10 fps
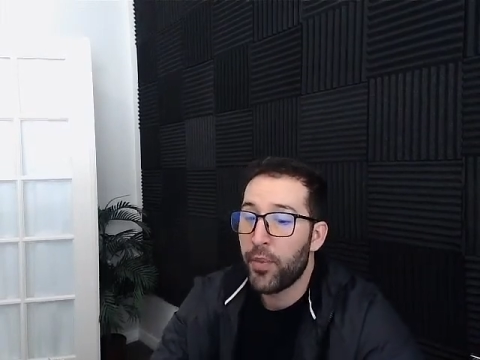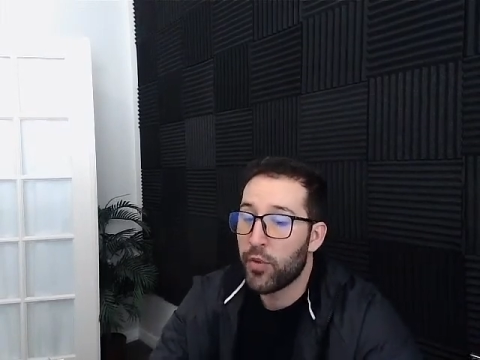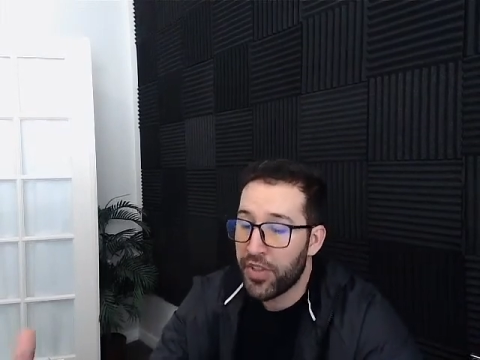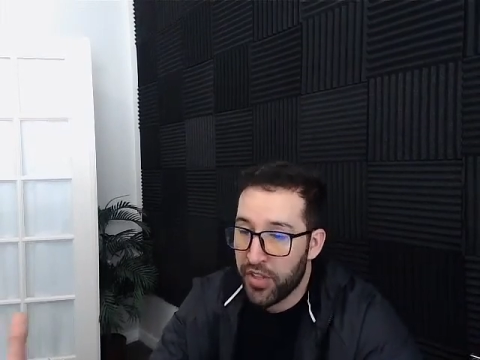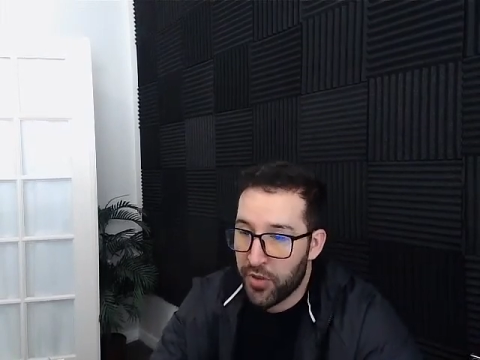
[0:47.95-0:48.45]

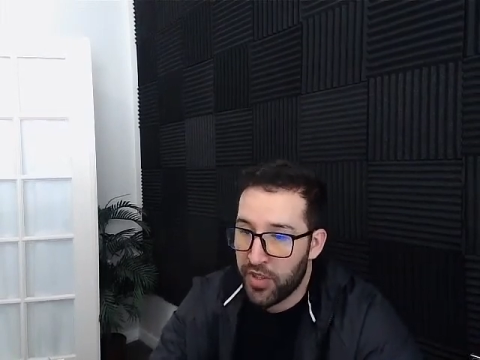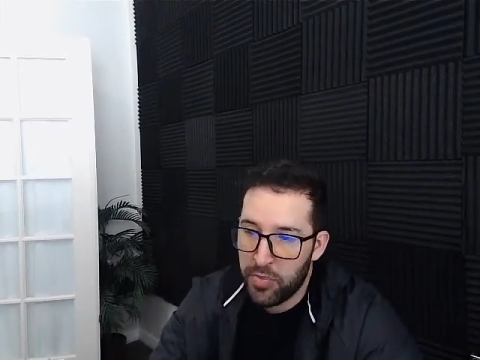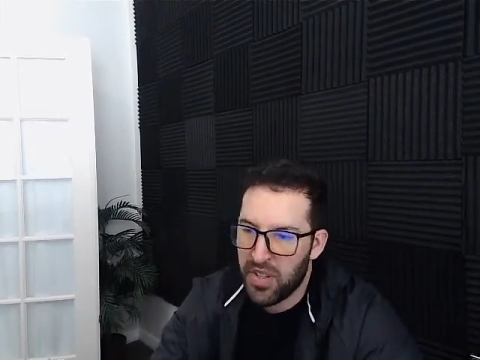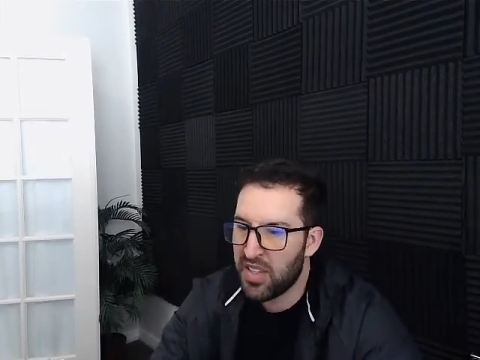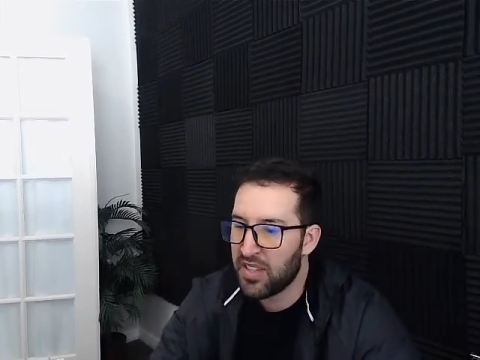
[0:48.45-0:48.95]
will increase
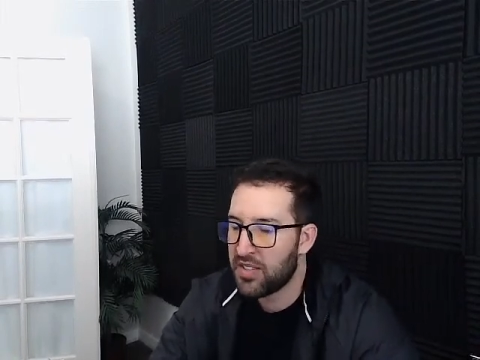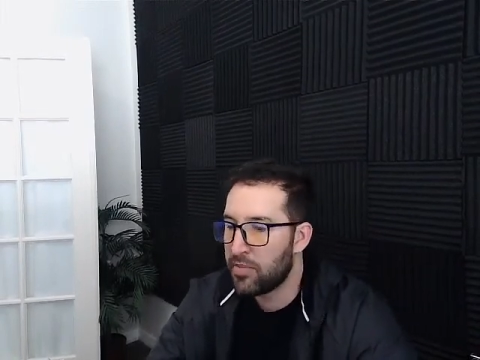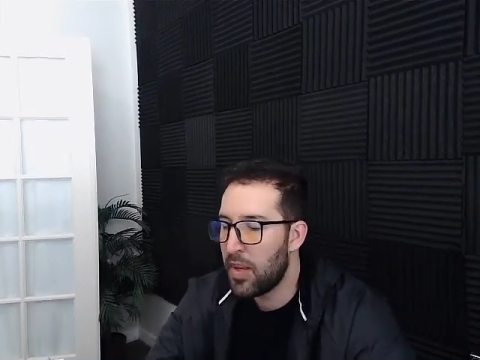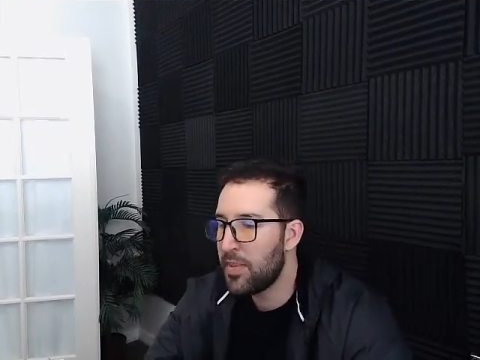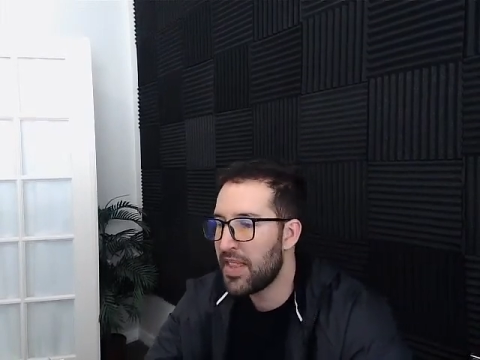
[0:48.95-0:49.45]

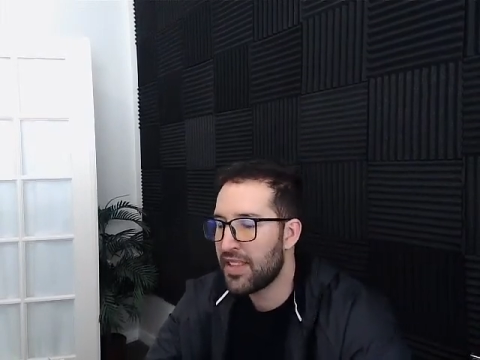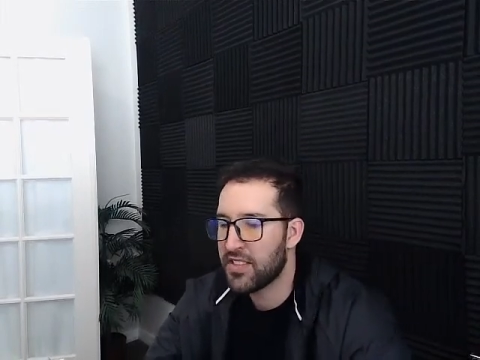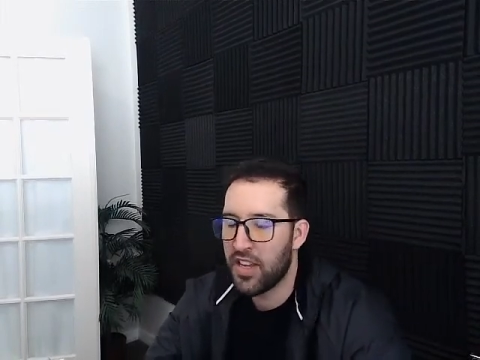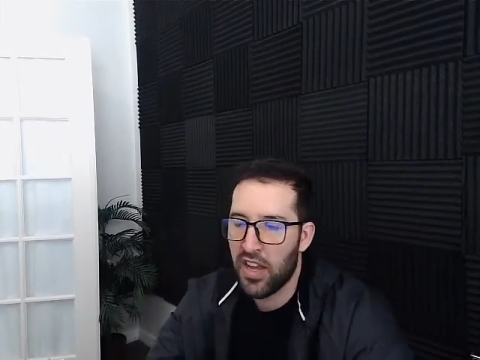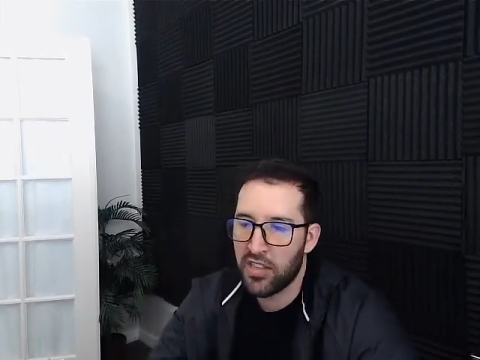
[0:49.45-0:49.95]
because maybe that
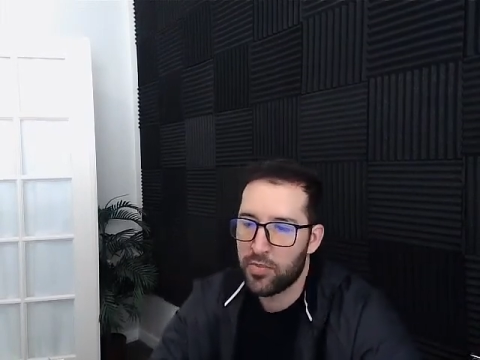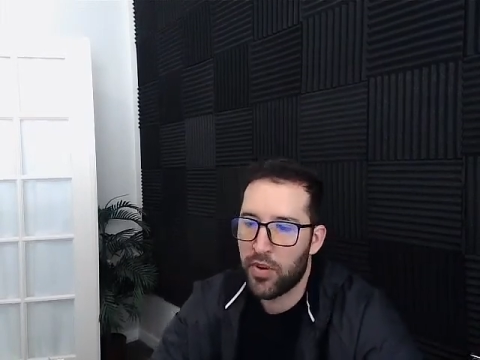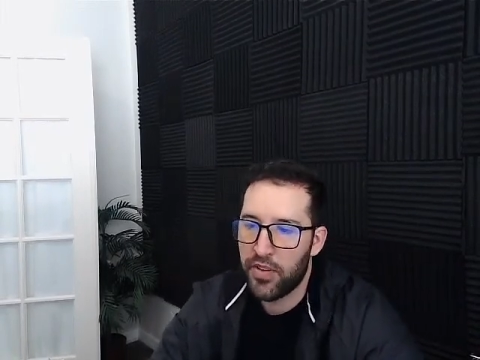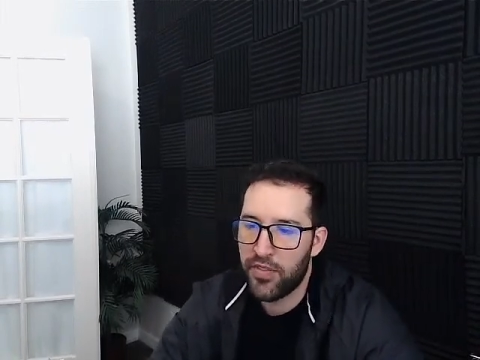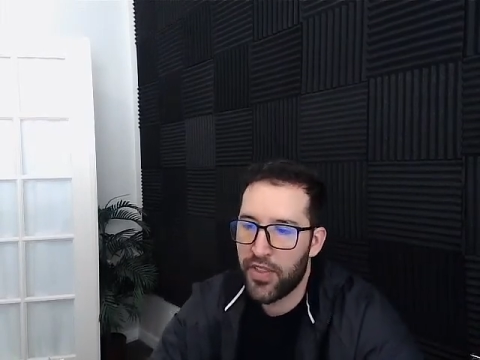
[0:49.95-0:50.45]
stock is
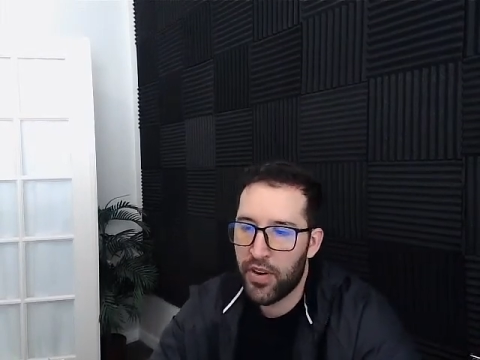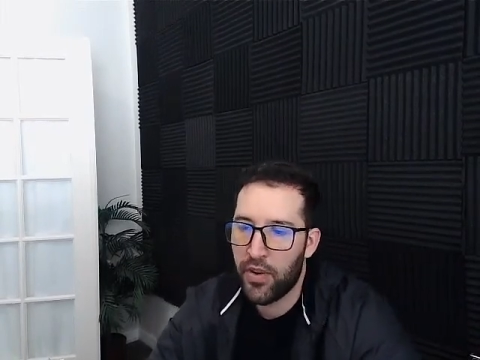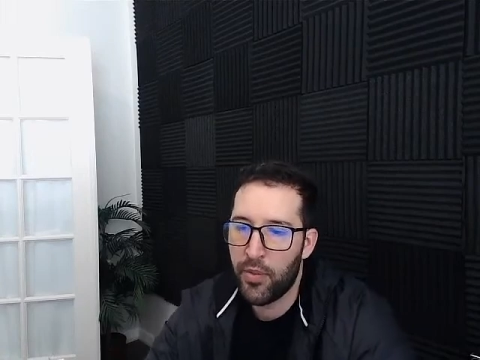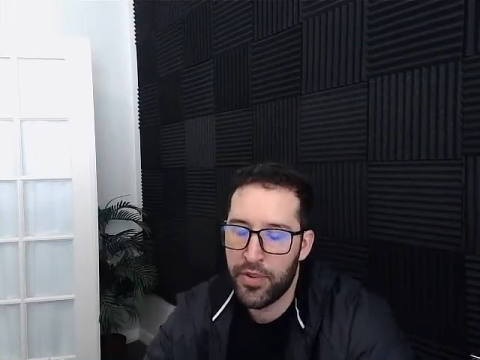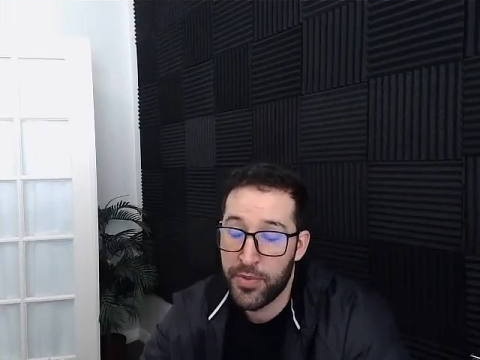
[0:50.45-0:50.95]
part of
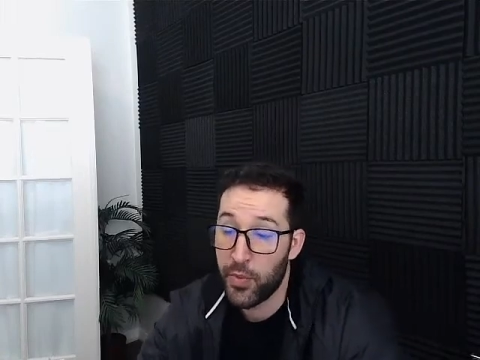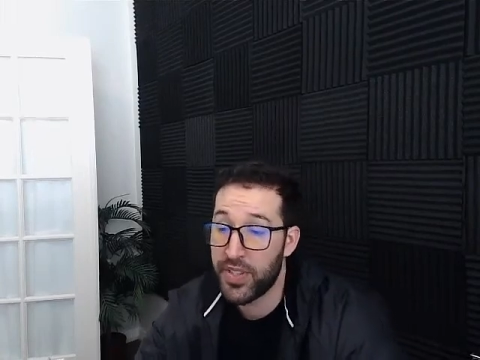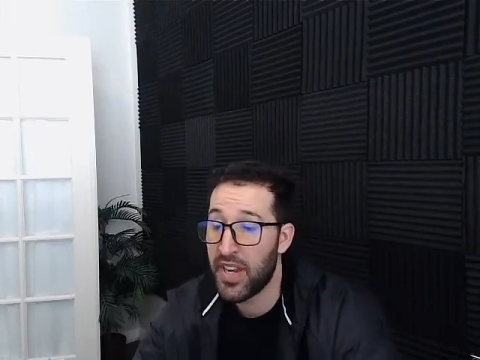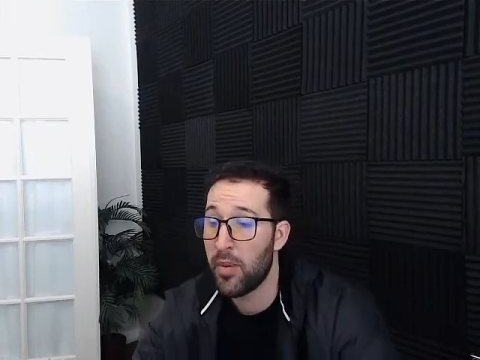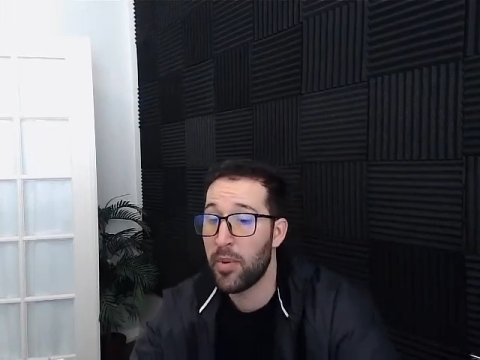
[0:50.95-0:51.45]
their
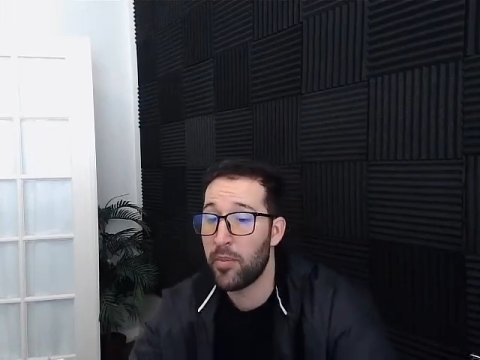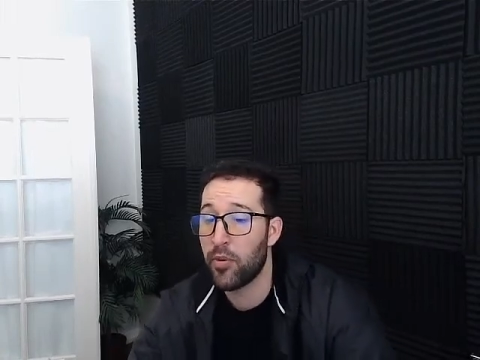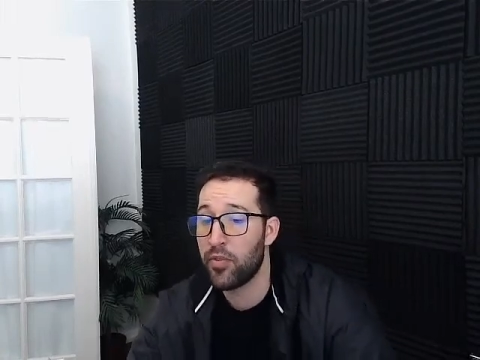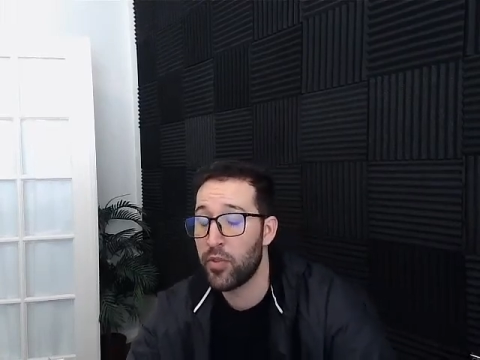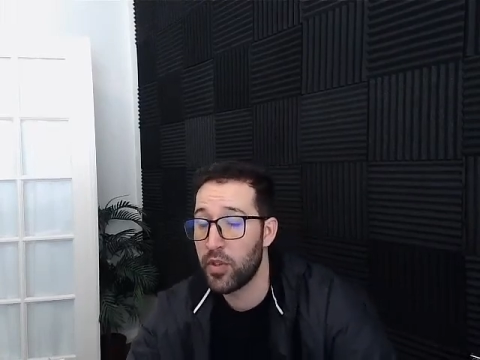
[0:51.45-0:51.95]
retirement
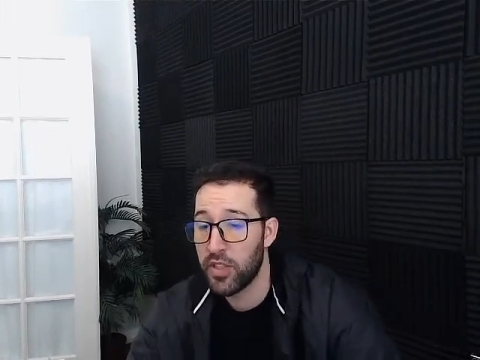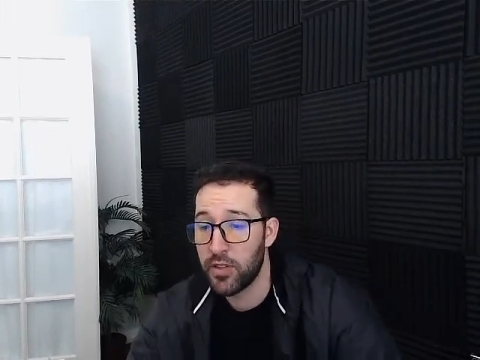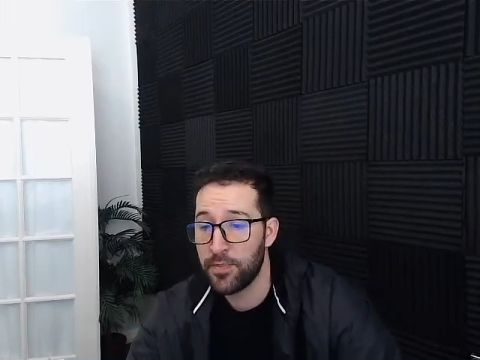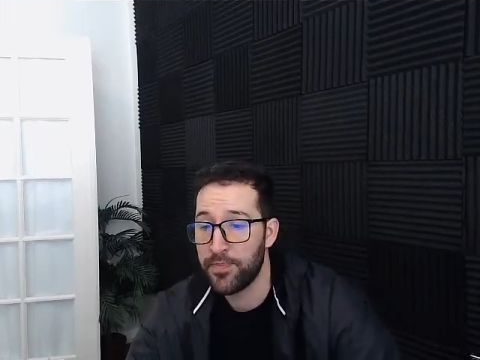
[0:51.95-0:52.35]
portfolio.